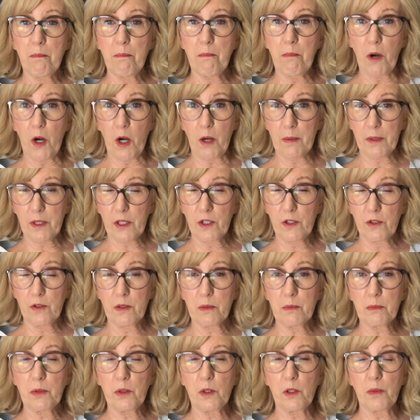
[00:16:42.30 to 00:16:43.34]
barbecue
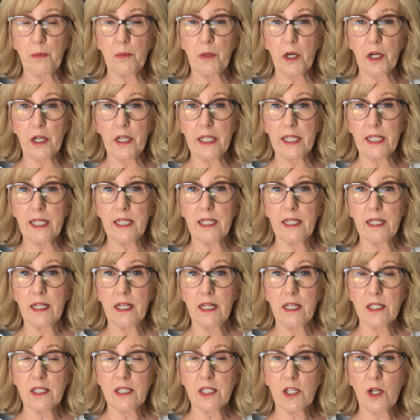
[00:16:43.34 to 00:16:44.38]
and pool party.
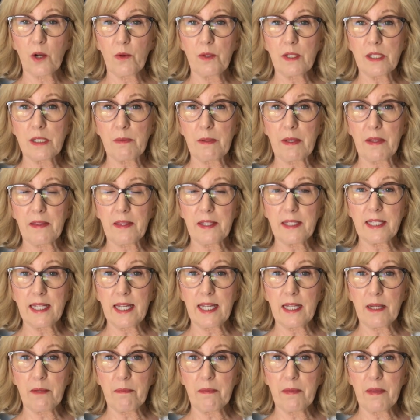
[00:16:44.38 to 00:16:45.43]
So we spent the
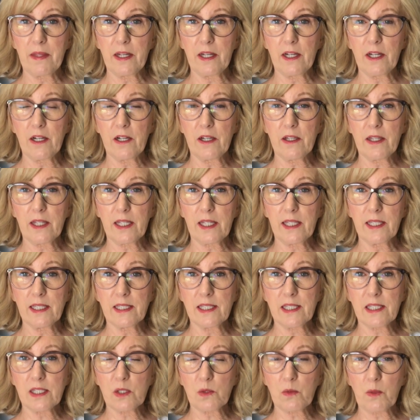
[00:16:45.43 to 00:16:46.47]
day up there. The kids
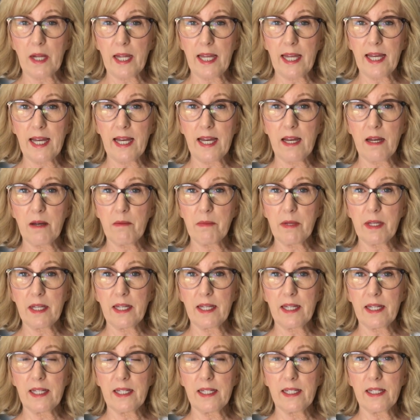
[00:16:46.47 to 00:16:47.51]
swam,
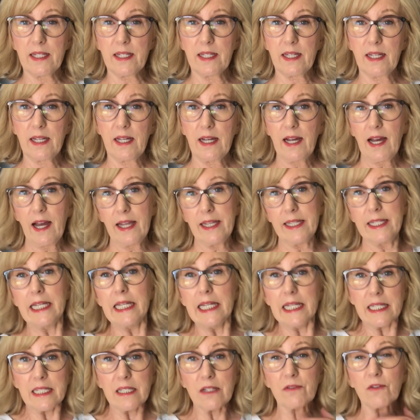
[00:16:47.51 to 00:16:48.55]
and I
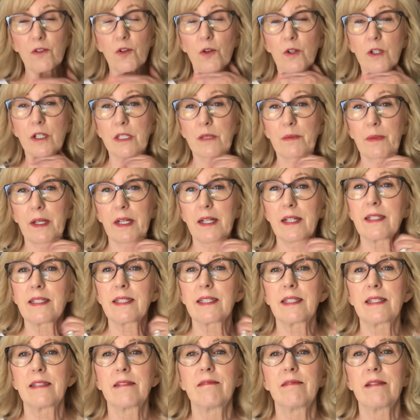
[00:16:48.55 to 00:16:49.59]
knit, of course,
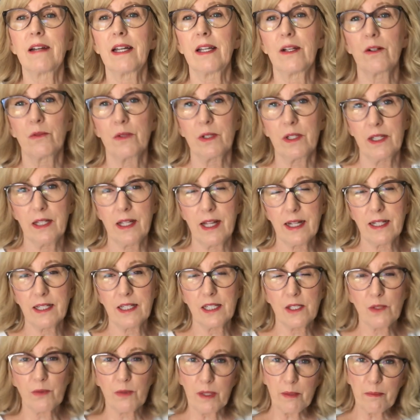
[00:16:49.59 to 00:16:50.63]
because I don't really like to
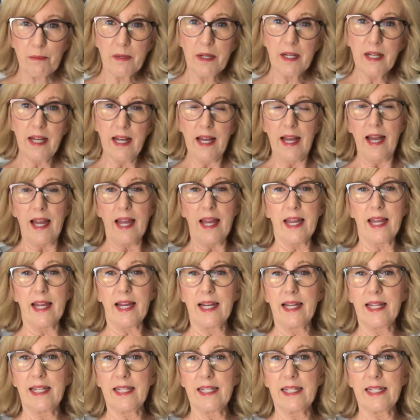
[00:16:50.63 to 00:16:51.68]
swim.
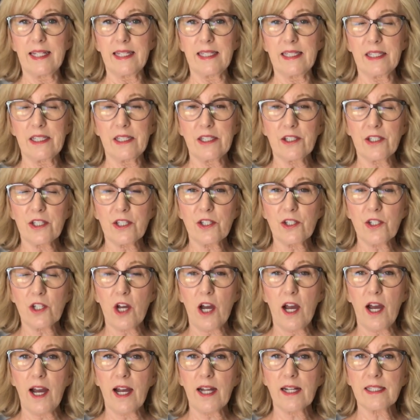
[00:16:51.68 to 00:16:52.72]
And just
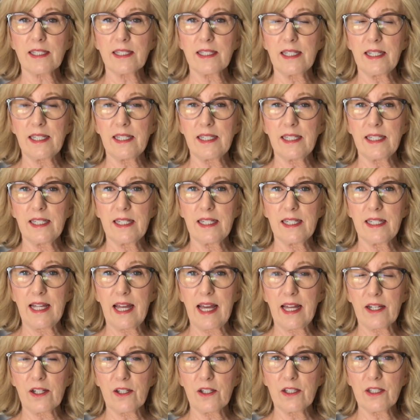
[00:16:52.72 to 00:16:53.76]
talked and
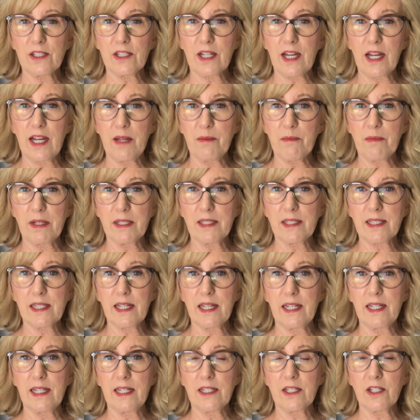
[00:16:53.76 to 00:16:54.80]
had a good time. My
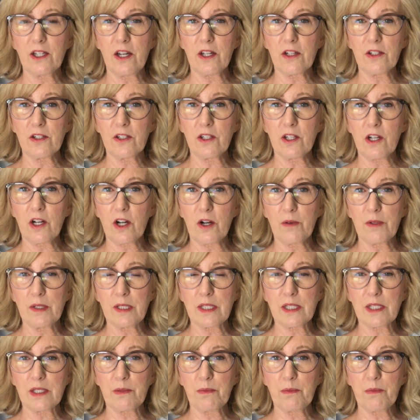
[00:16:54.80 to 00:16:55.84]
son and daughter-in-law
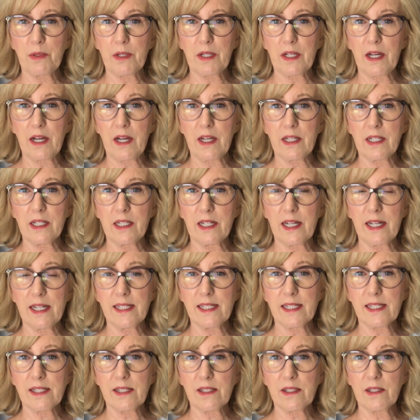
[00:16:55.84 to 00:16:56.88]
always put on a
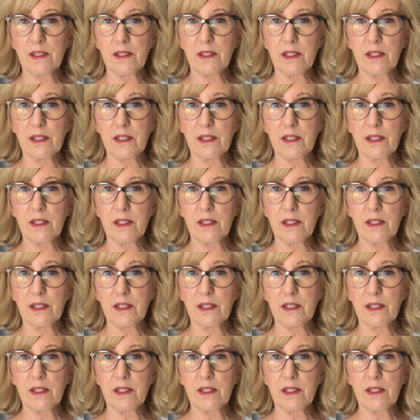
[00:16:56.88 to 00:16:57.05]
nice